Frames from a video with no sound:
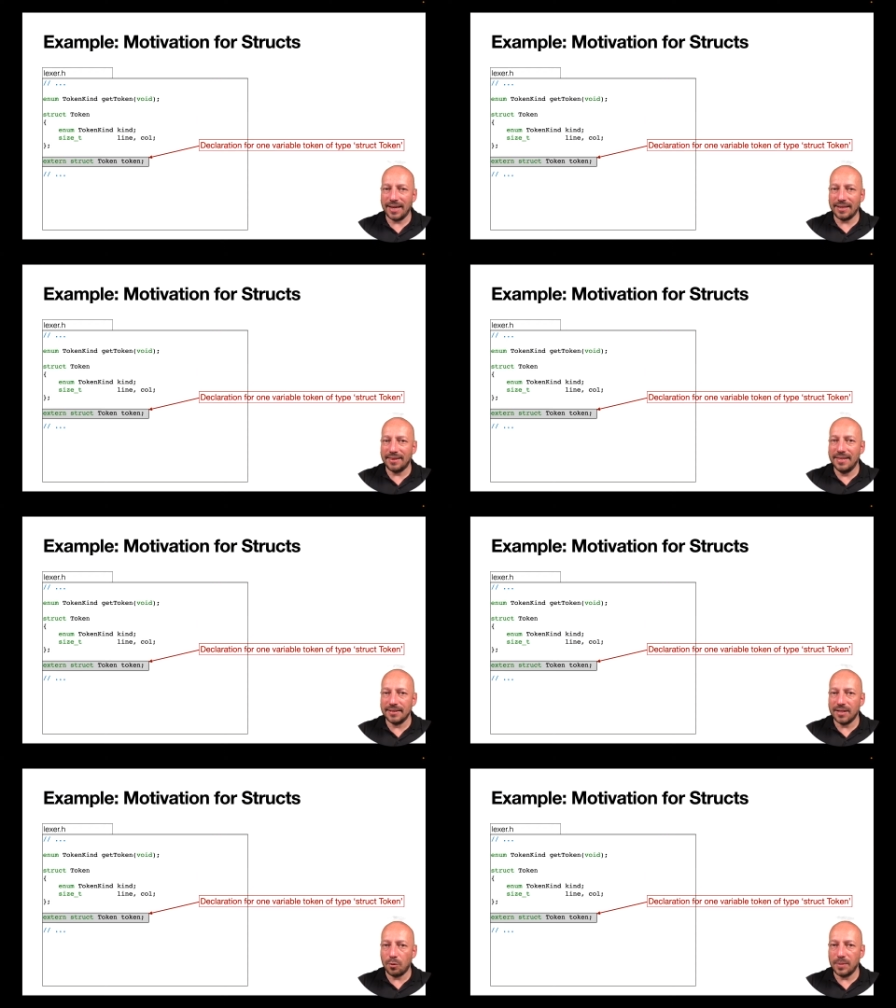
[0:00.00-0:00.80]
And
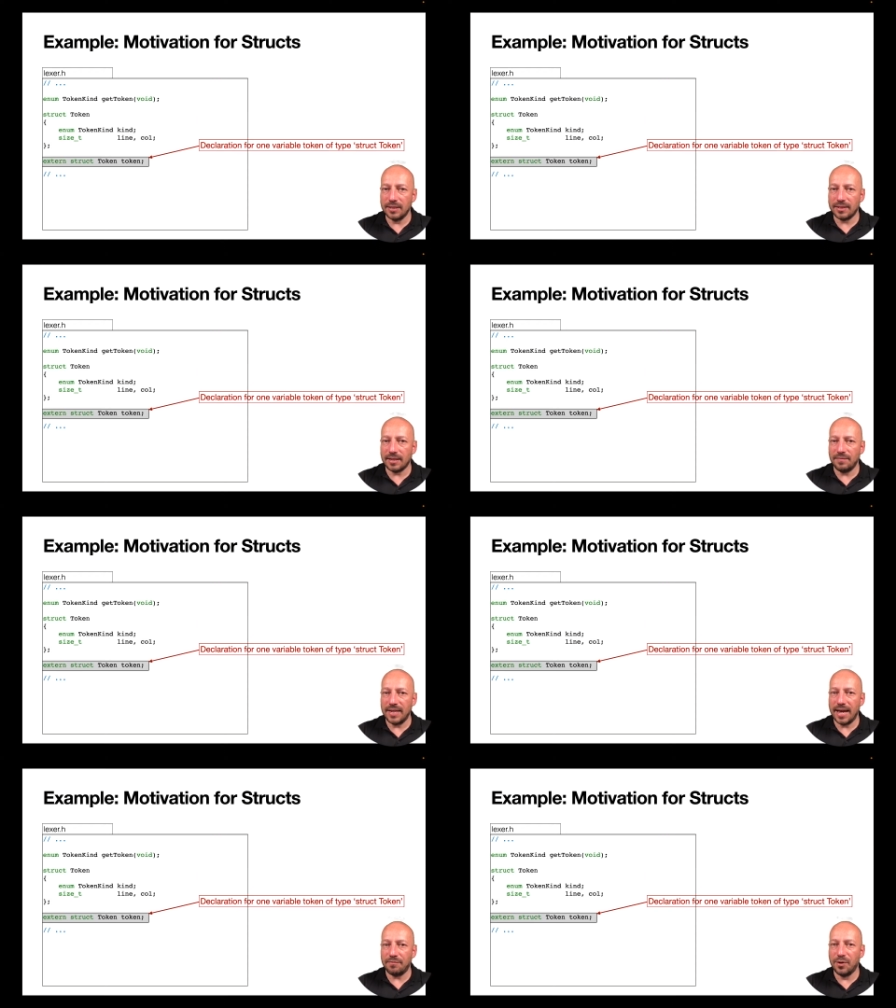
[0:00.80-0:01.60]
this now means that
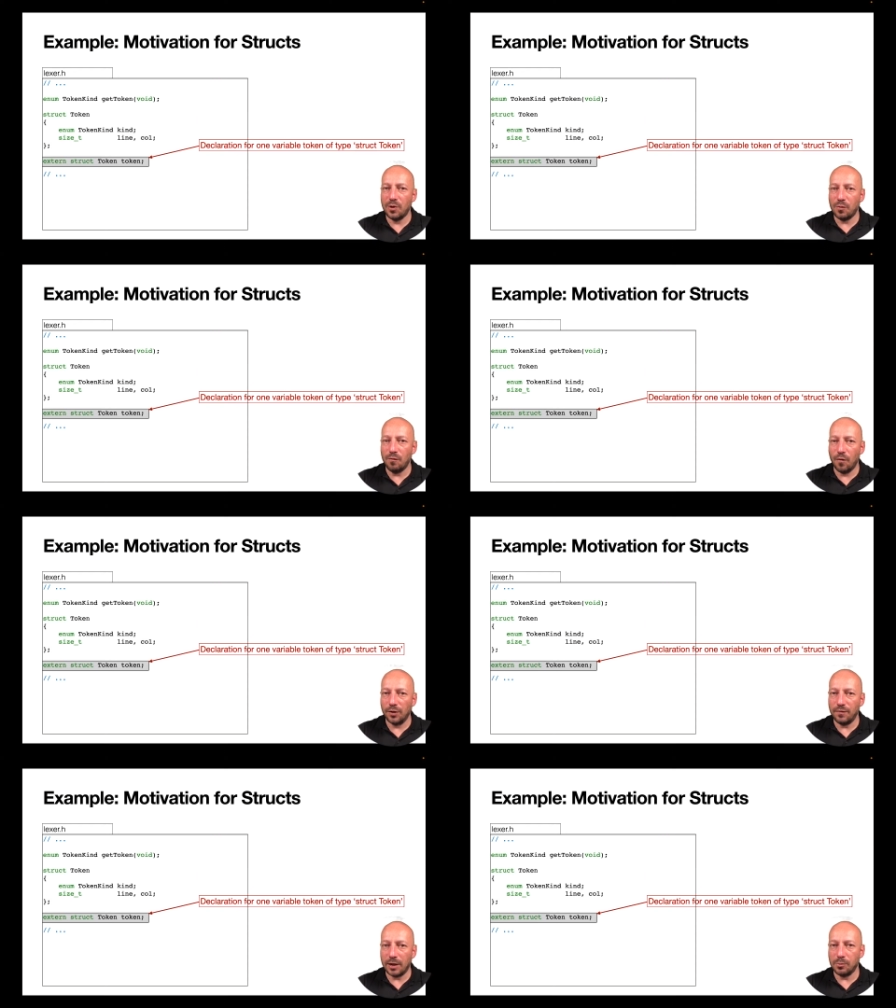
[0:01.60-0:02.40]
we have
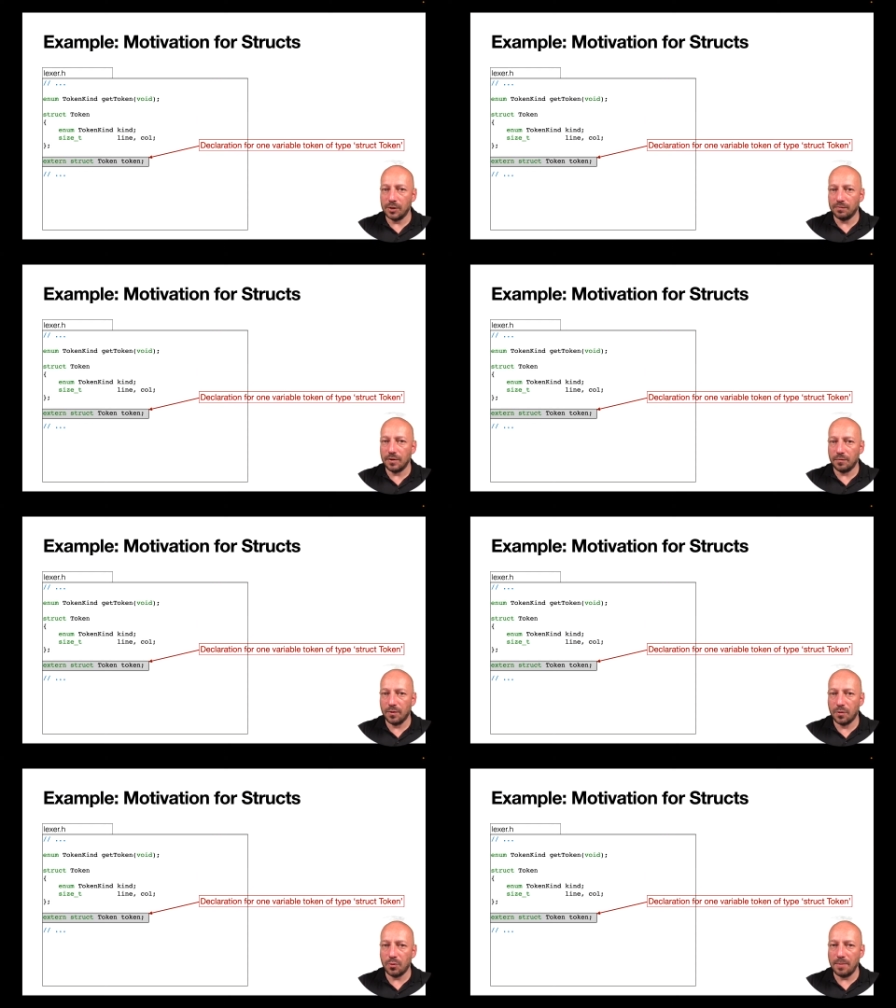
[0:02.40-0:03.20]
one variable with
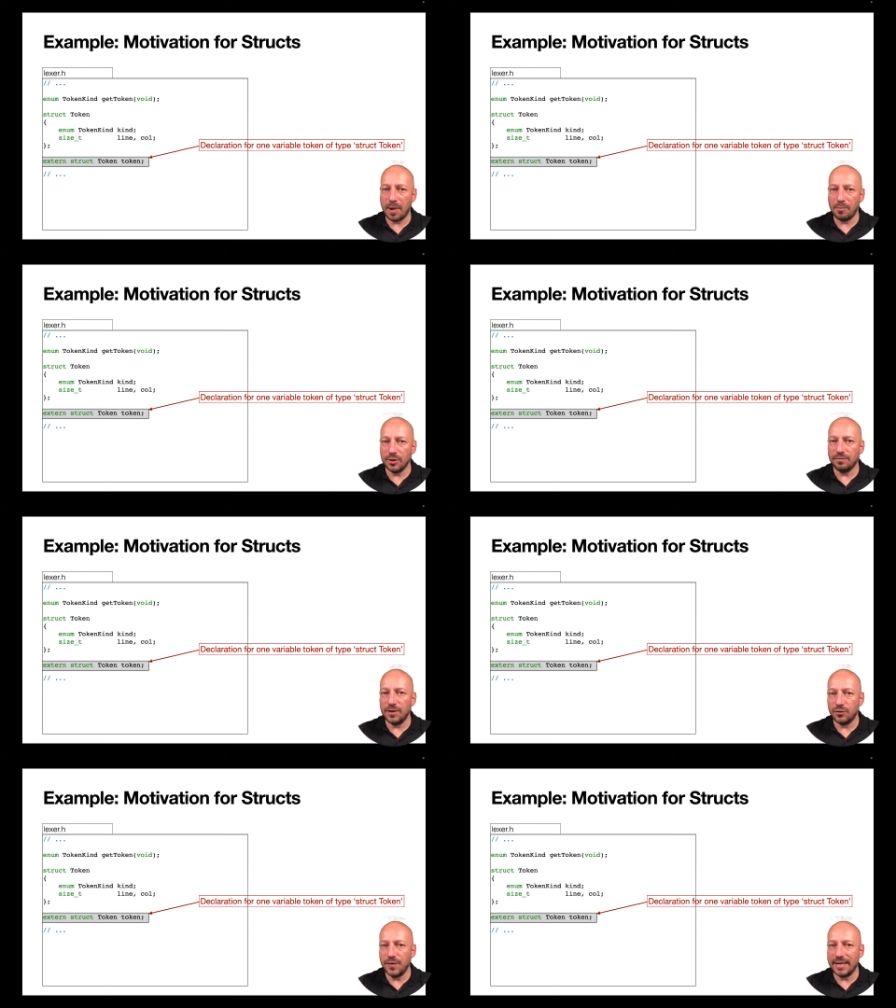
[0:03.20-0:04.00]
three members,
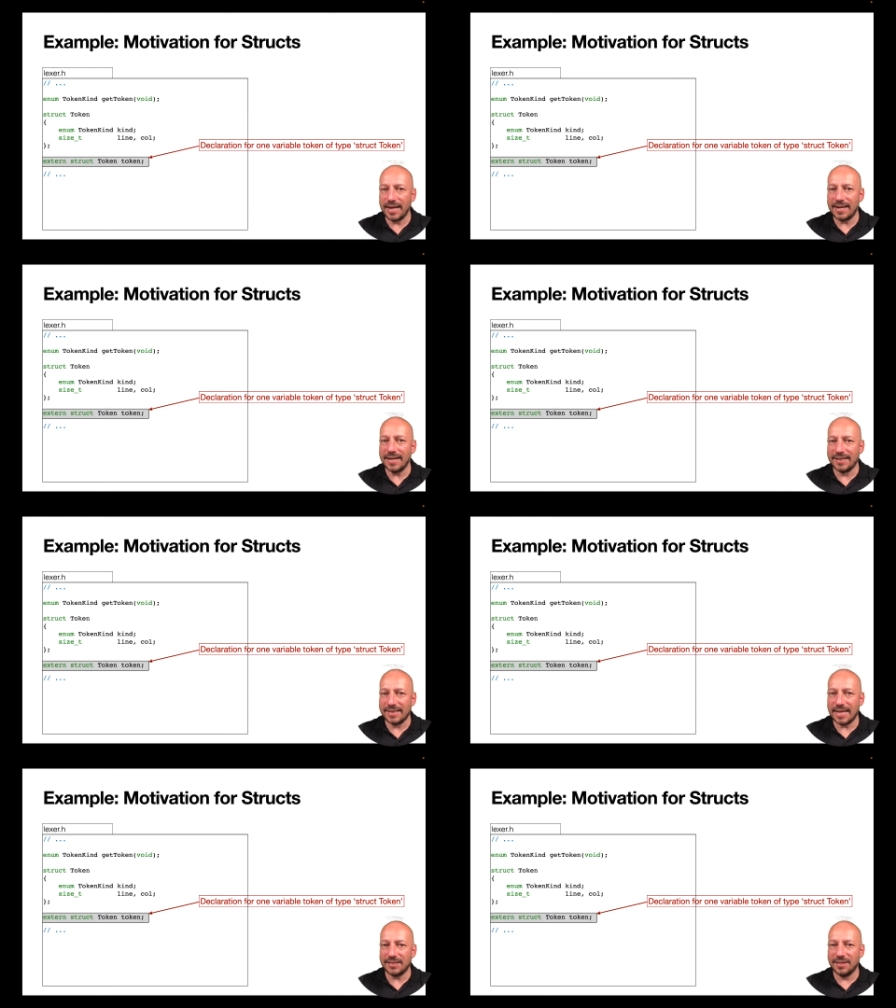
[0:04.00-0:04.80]
which we can
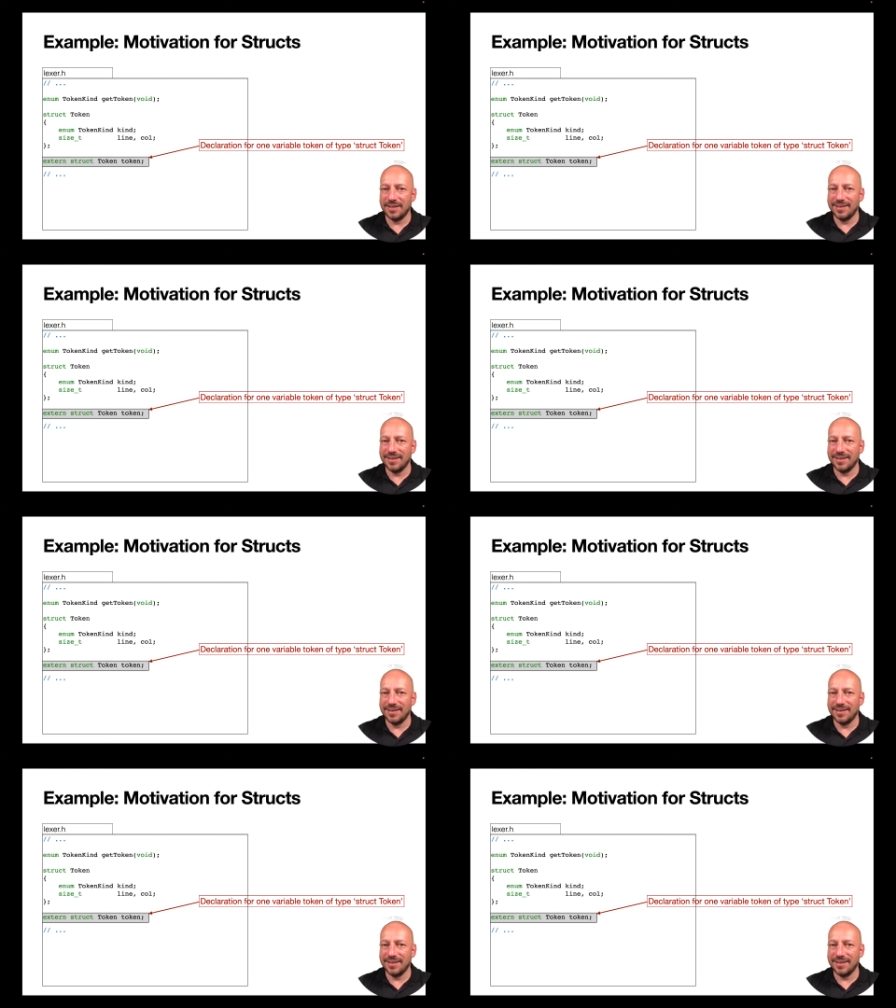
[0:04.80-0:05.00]
access